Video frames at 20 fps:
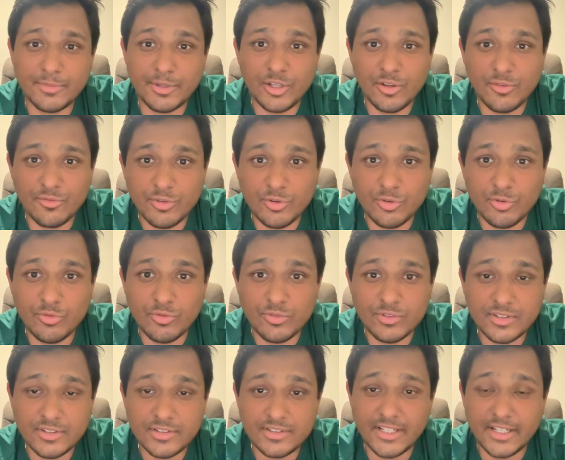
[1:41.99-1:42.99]
Many of you
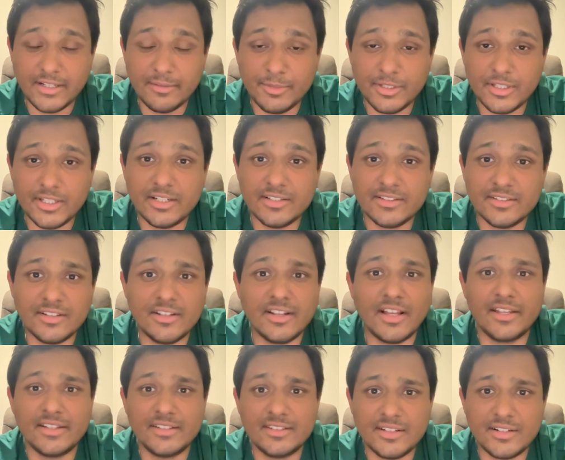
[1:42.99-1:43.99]
tell me that, sir,
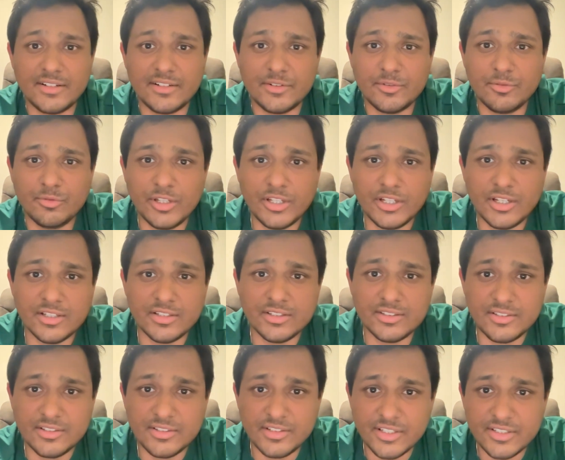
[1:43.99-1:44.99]
I started doing
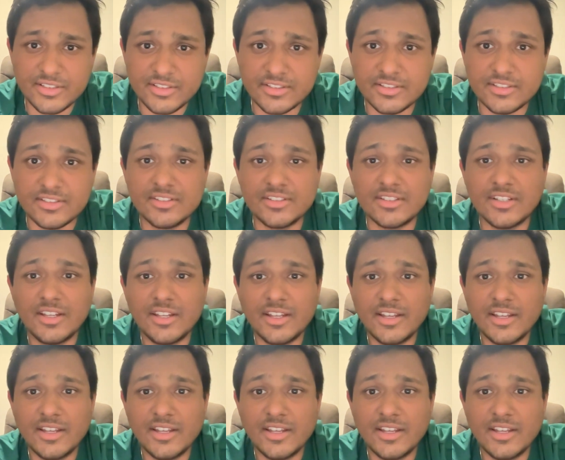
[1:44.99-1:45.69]
consultations,